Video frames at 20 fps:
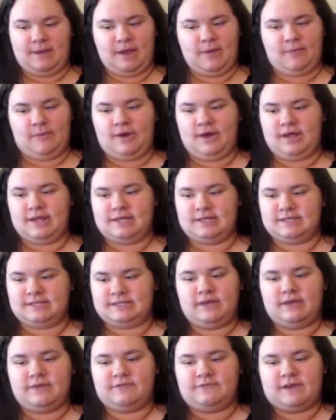I want,
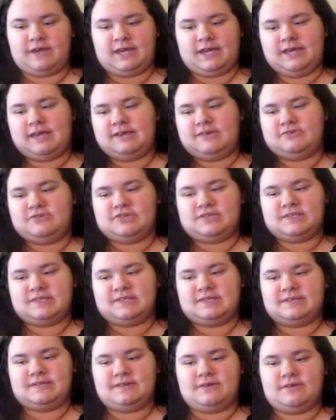if I can get
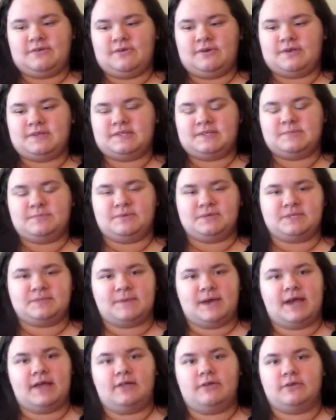just, a simple
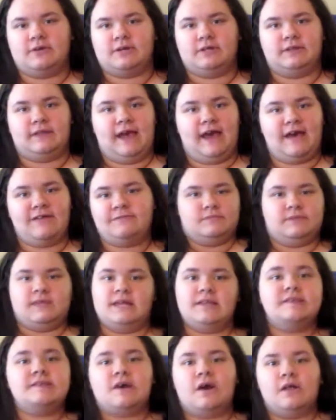smile or a laugh,
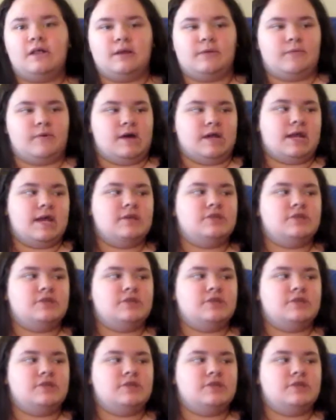that's all I want.